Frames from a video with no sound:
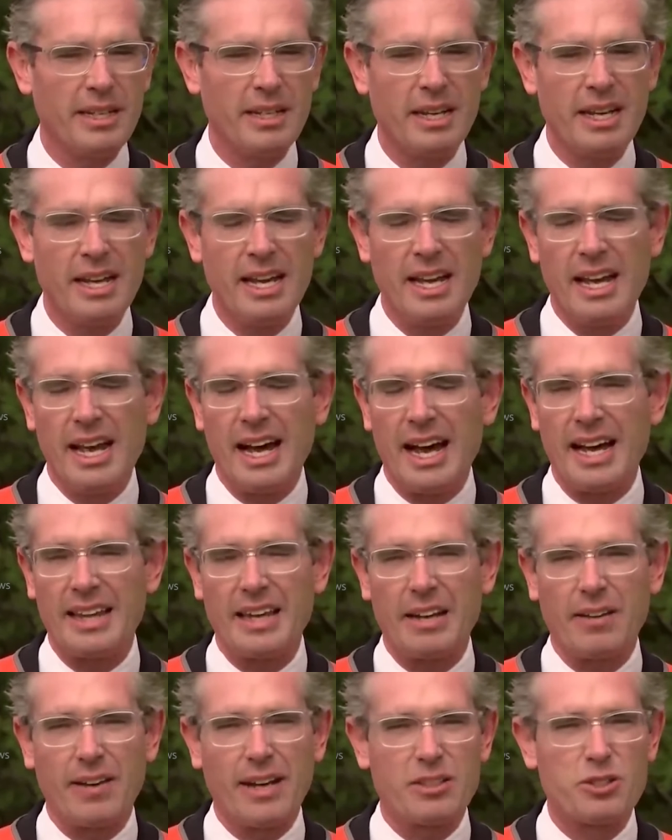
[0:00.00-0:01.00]
come in.
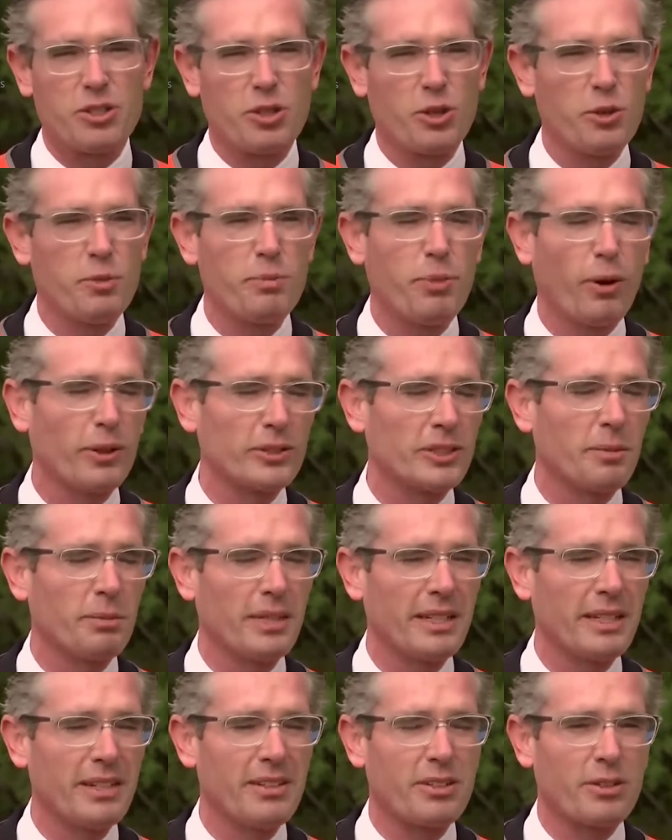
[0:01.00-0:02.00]
There are 2,
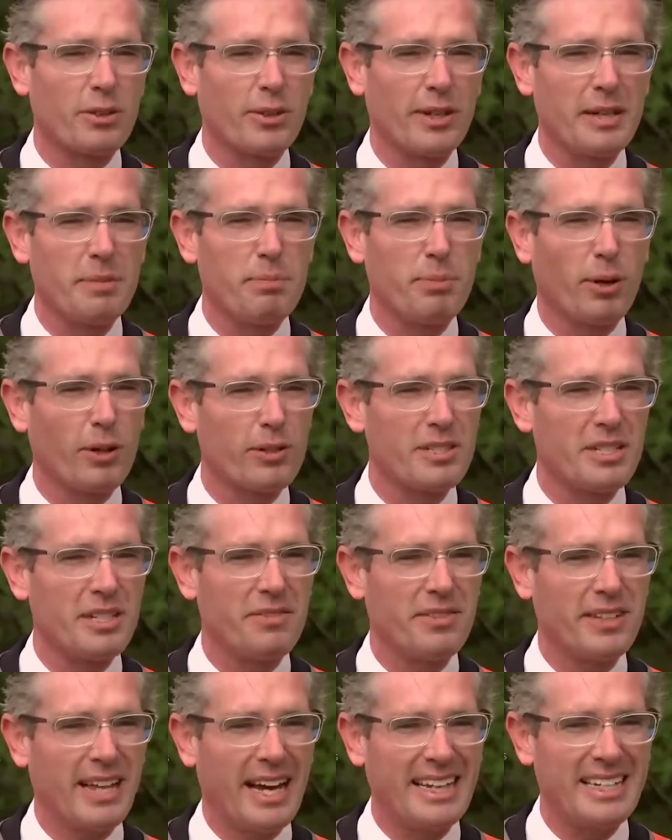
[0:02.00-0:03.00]
possibly 3
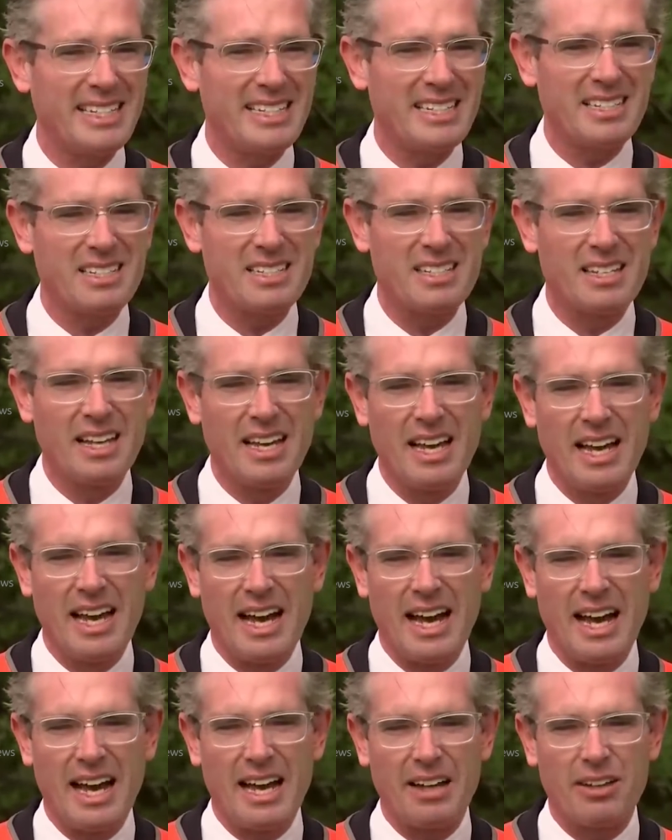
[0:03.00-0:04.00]
positive cases.
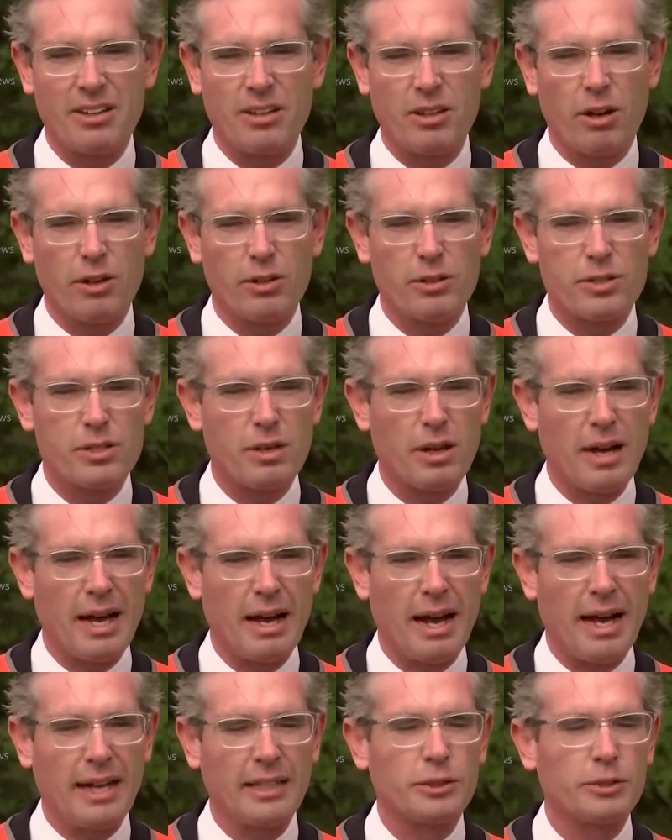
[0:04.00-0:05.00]
Those
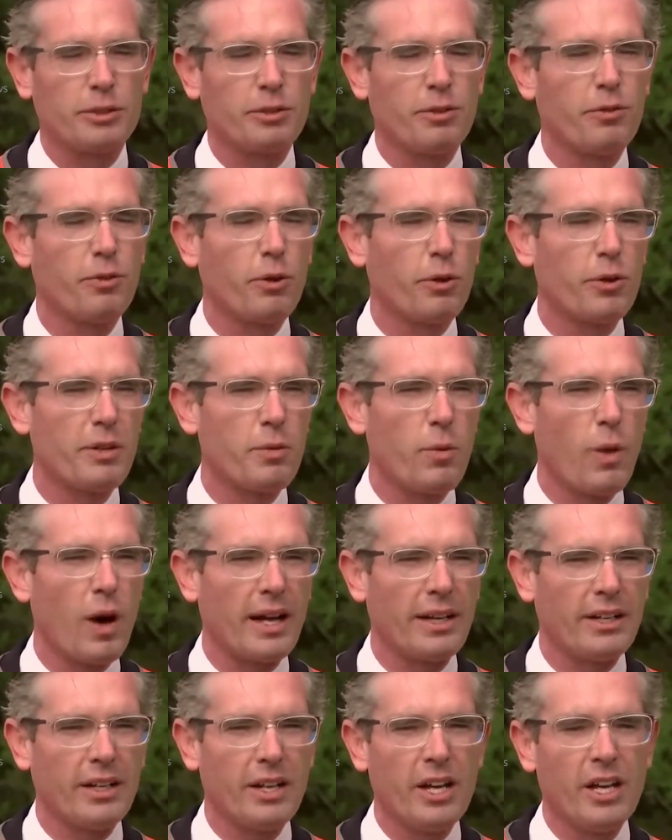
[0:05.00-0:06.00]

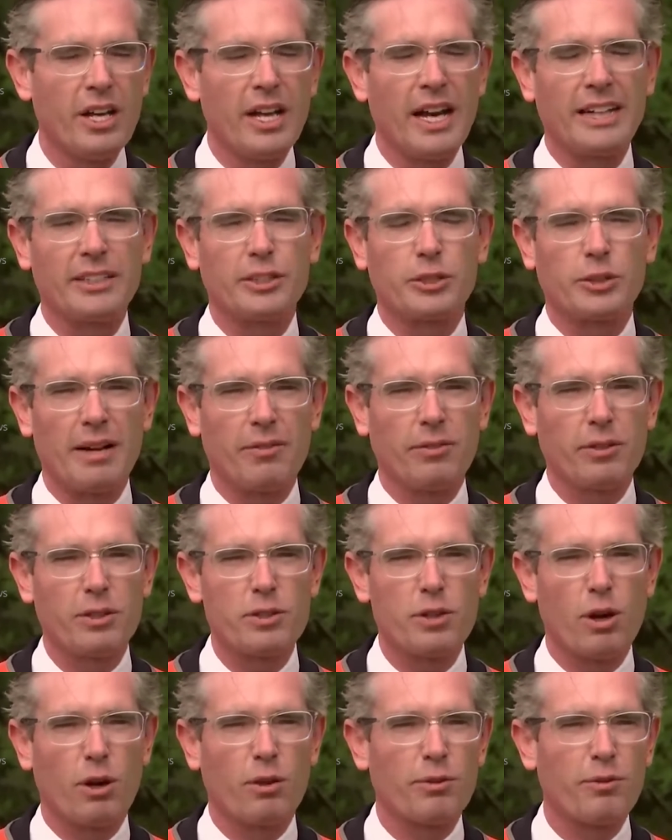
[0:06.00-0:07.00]
141
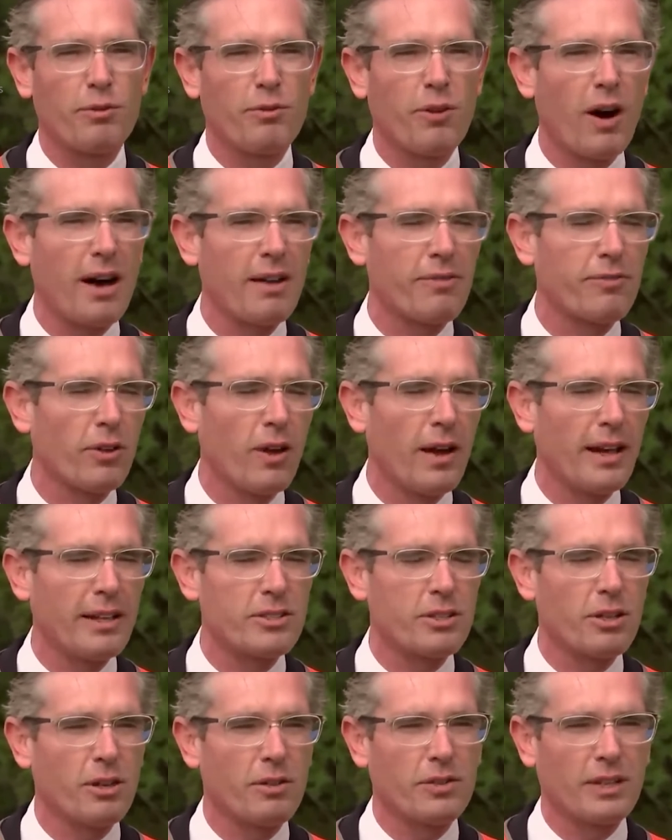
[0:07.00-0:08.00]
travellers on 5
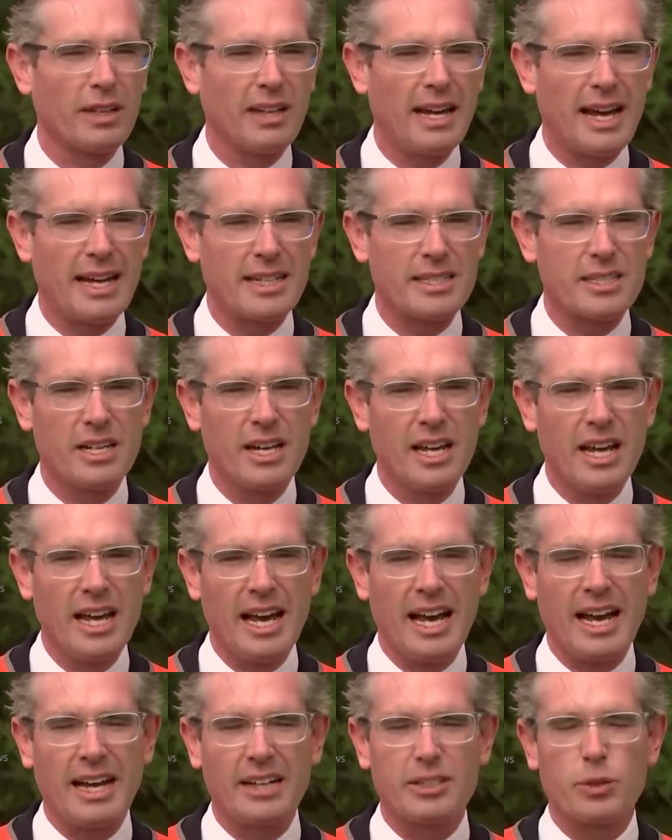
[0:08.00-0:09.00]
flights over the last
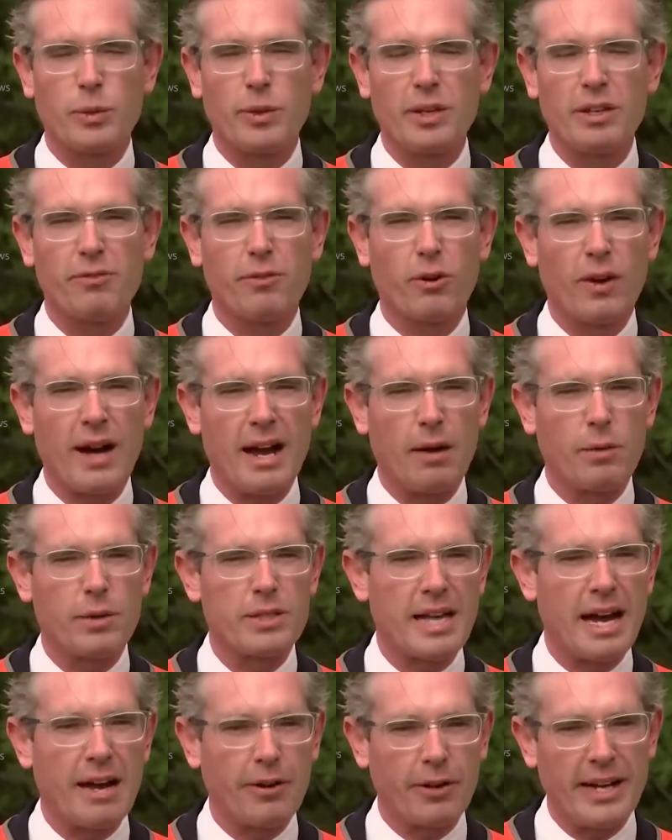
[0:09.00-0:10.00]
24
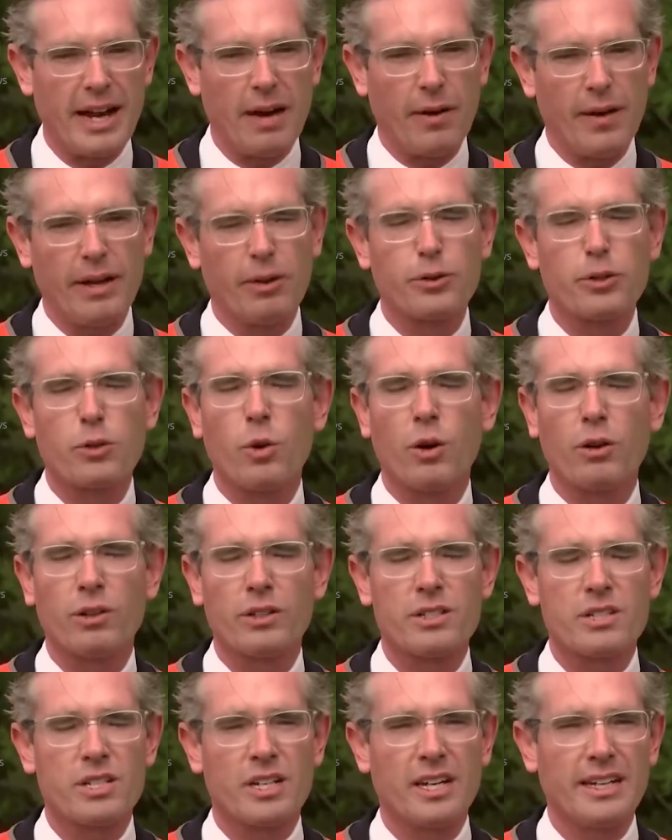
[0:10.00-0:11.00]
hours are in our health
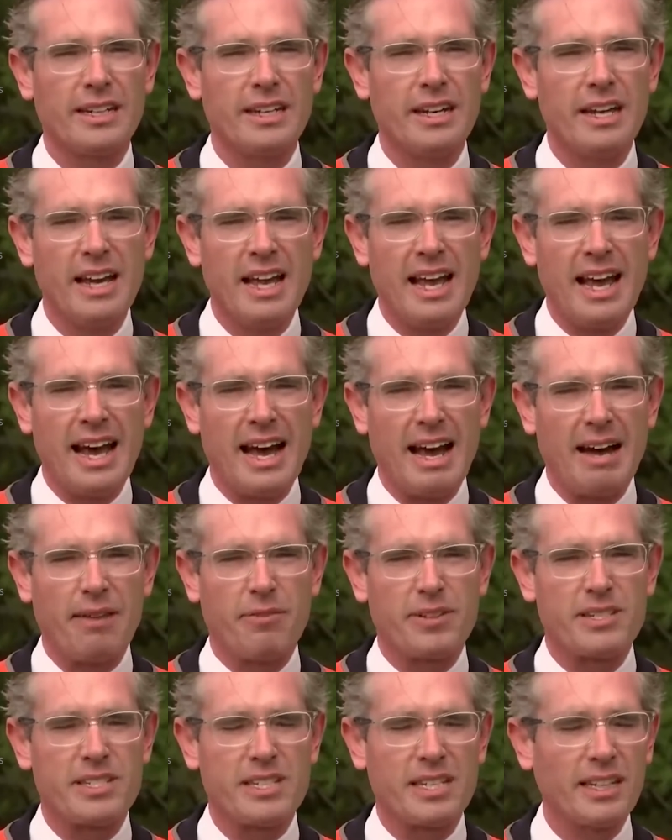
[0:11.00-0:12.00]
quarantine
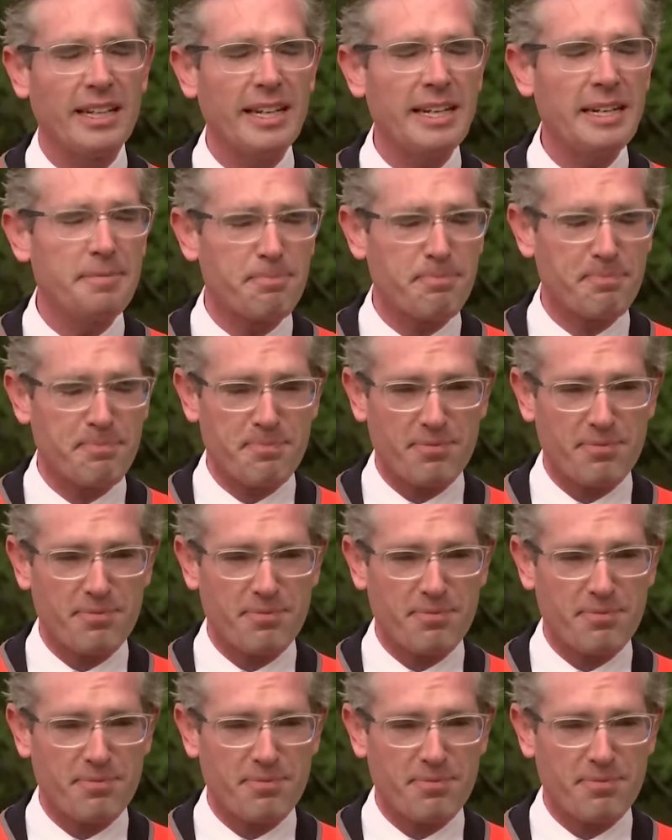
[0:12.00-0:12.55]
facility.